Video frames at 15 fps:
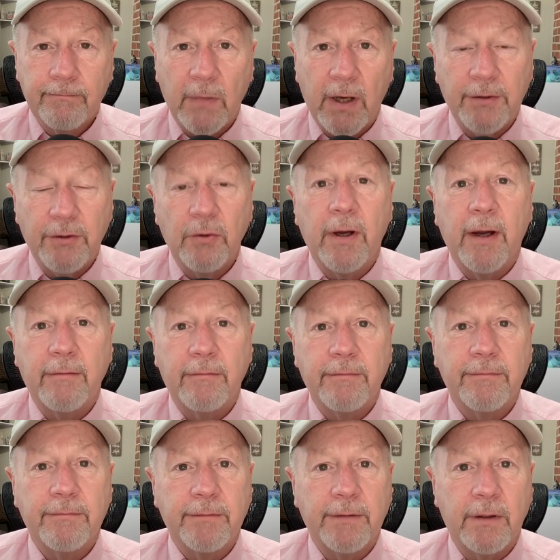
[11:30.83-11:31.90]
do have
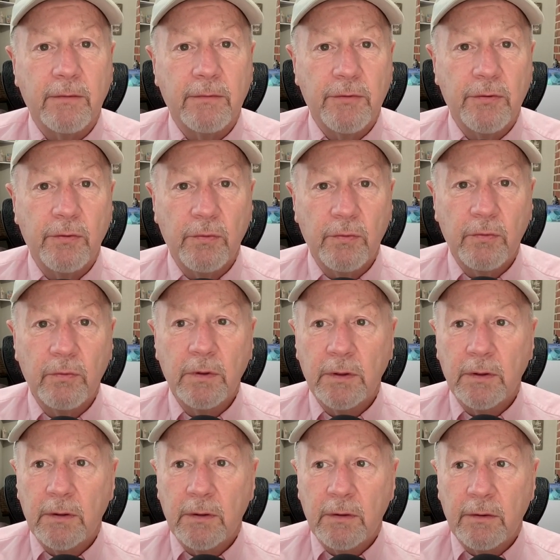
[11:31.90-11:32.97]
two
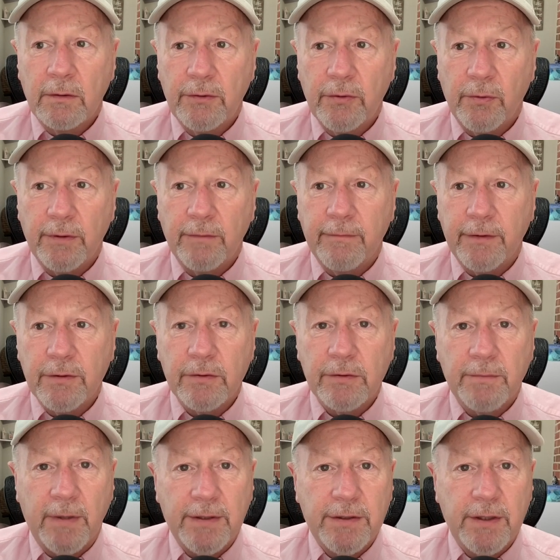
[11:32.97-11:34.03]
individuals,
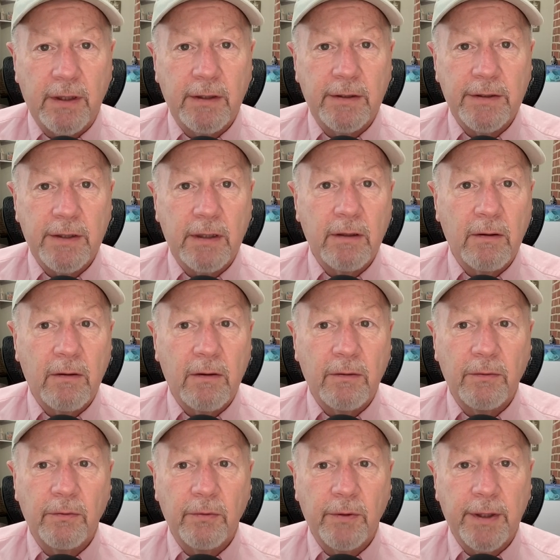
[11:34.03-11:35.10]
my son and son-in-law,
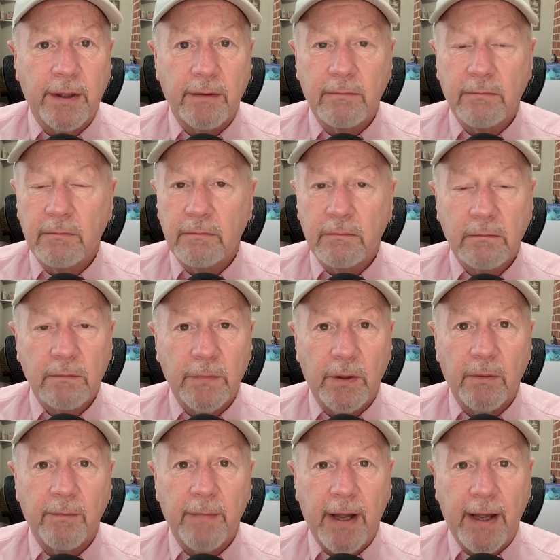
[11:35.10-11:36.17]
who can
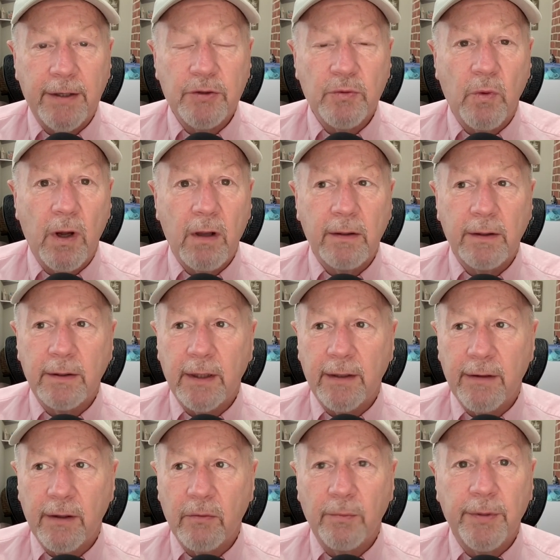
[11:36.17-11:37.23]
manage well, and I
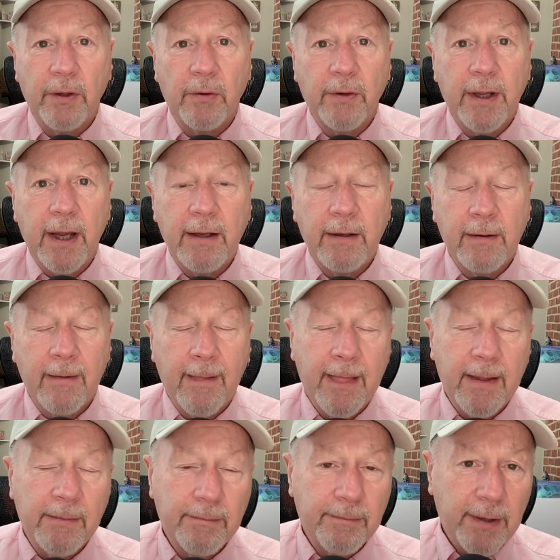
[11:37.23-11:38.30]
think will be okay.
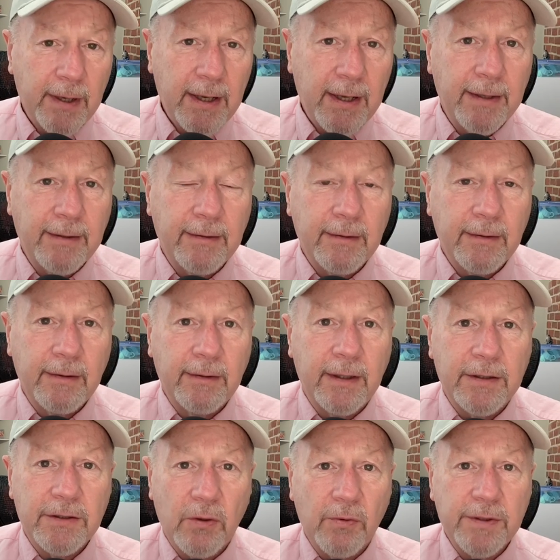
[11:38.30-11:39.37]
But
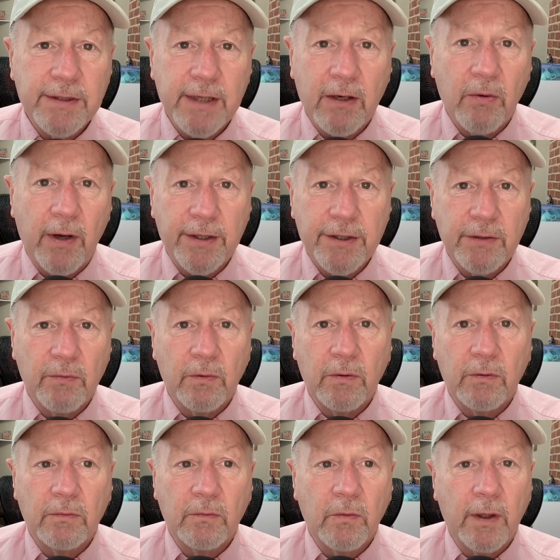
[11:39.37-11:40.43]
there's always that question:
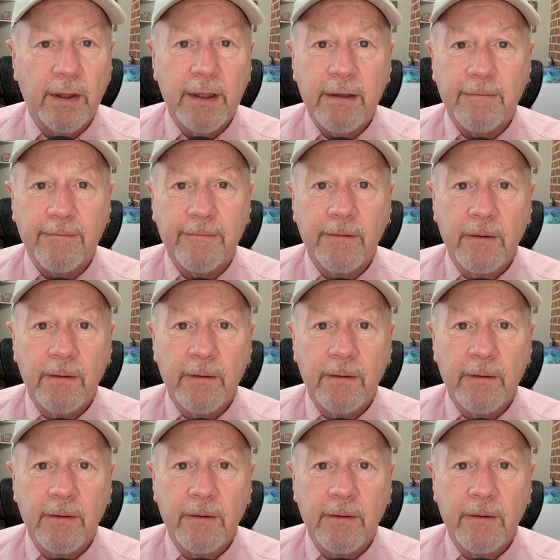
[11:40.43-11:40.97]
well, what if?